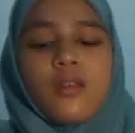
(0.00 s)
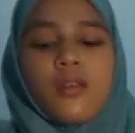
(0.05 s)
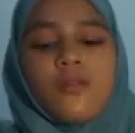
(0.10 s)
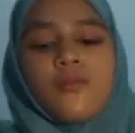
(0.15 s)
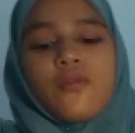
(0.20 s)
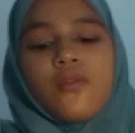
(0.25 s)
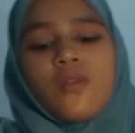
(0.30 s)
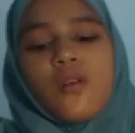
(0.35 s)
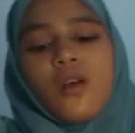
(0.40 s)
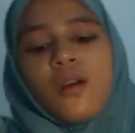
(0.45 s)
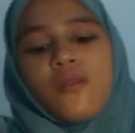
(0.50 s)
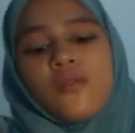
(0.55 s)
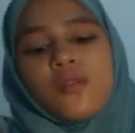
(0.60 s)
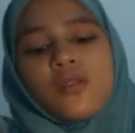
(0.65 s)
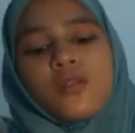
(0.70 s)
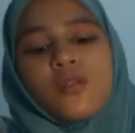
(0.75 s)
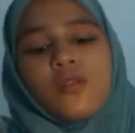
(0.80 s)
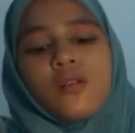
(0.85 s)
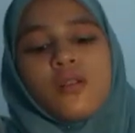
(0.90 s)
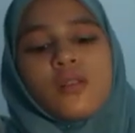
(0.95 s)
If you have
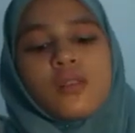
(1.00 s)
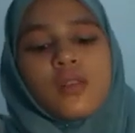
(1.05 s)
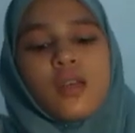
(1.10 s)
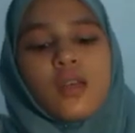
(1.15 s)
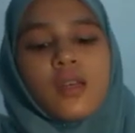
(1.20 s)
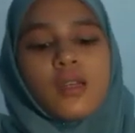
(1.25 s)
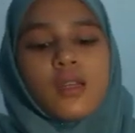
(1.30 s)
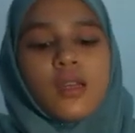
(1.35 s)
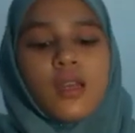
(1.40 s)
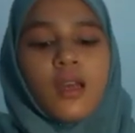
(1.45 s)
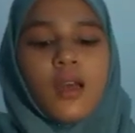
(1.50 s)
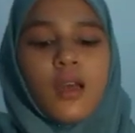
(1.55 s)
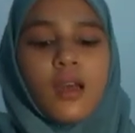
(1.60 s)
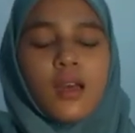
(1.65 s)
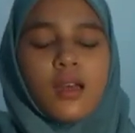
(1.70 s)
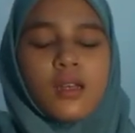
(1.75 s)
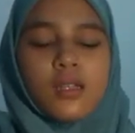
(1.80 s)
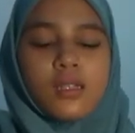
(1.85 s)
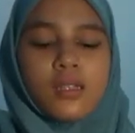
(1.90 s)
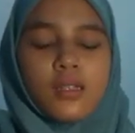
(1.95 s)
a Jones Act
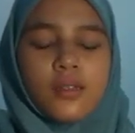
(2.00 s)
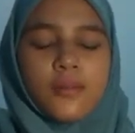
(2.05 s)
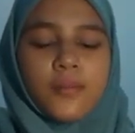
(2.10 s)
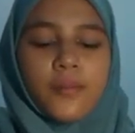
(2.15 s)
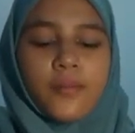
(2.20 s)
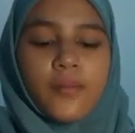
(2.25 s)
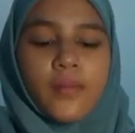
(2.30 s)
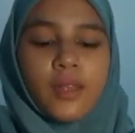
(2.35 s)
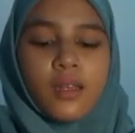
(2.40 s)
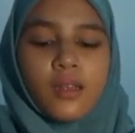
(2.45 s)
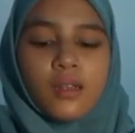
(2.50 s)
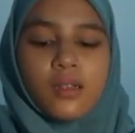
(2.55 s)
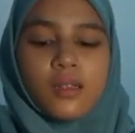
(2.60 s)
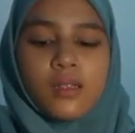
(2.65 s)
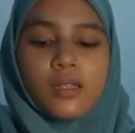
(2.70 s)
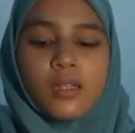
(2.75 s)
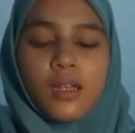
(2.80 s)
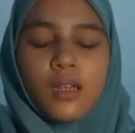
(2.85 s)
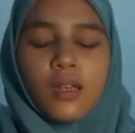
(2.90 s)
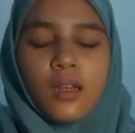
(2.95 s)
case,
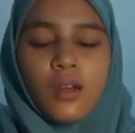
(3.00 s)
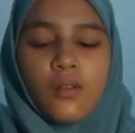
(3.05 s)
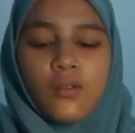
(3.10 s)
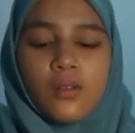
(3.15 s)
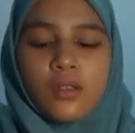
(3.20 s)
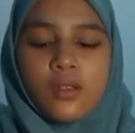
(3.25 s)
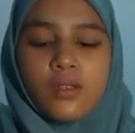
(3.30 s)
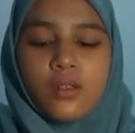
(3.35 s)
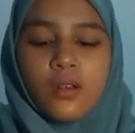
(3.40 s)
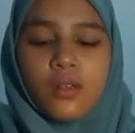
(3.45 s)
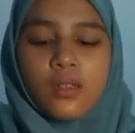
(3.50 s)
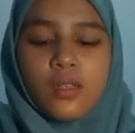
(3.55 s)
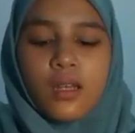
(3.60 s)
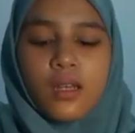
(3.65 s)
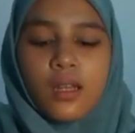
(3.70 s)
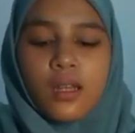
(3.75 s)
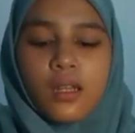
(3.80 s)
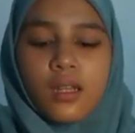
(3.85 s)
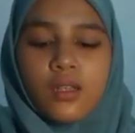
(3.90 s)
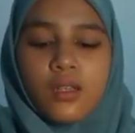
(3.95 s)
contact our Jones
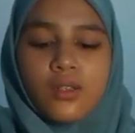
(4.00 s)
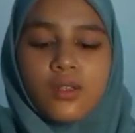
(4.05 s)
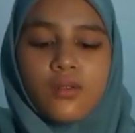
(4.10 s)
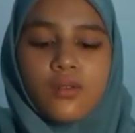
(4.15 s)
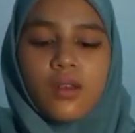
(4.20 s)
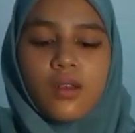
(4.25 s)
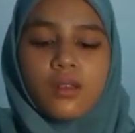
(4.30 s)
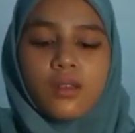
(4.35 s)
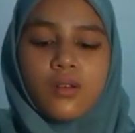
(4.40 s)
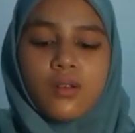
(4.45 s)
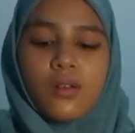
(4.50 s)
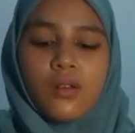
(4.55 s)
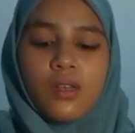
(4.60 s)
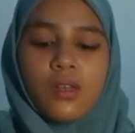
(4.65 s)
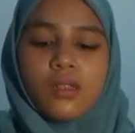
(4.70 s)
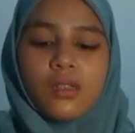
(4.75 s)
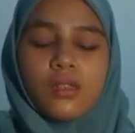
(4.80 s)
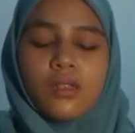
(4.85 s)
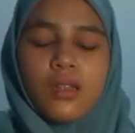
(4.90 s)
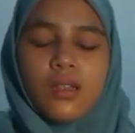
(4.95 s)
Act injury
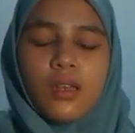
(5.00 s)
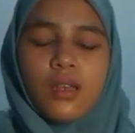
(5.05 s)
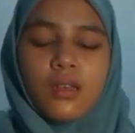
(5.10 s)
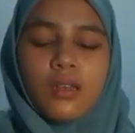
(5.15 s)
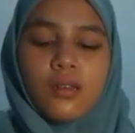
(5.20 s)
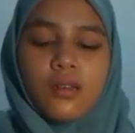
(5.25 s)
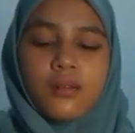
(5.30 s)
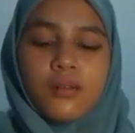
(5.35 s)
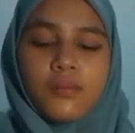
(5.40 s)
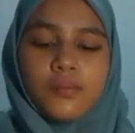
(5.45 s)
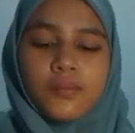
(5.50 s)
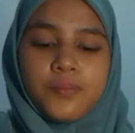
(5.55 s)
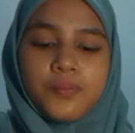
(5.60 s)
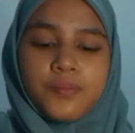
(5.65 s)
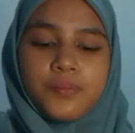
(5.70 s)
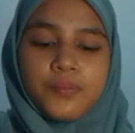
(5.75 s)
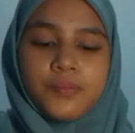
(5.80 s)
attorneys today.